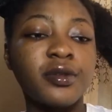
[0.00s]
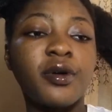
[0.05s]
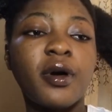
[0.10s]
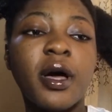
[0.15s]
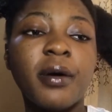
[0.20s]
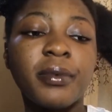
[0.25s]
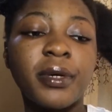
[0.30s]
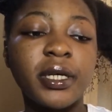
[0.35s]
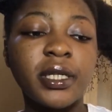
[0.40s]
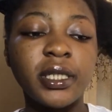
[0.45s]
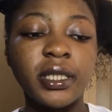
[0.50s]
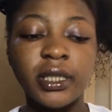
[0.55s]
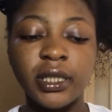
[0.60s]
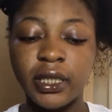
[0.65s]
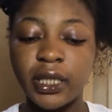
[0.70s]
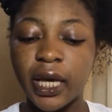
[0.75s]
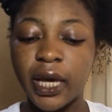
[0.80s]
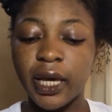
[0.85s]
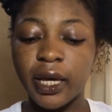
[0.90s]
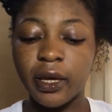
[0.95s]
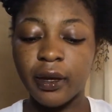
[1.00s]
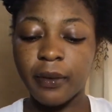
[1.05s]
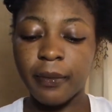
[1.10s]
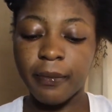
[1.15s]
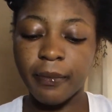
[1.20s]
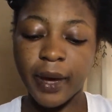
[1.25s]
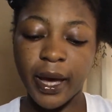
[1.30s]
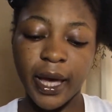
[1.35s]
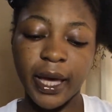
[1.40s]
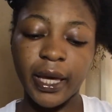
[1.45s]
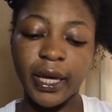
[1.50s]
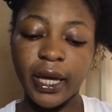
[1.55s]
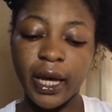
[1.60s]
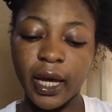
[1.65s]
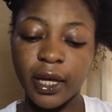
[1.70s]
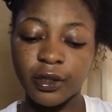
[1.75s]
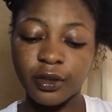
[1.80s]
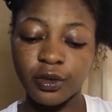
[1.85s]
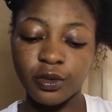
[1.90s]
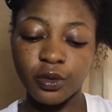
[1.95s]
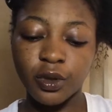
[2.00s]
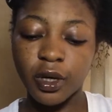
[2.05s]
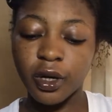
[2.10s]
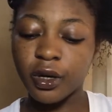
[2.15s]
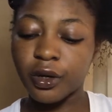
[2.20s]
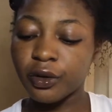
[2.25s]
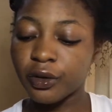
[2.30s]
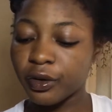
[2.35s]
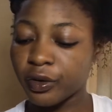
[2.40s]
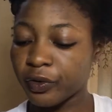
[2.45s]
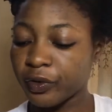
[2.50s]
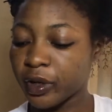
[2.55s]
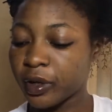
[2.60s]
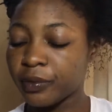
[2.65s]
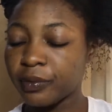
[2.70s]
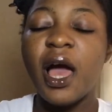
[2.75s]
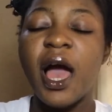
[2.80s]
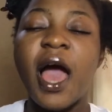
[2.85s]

I'm gonna take my Cantu curl cream.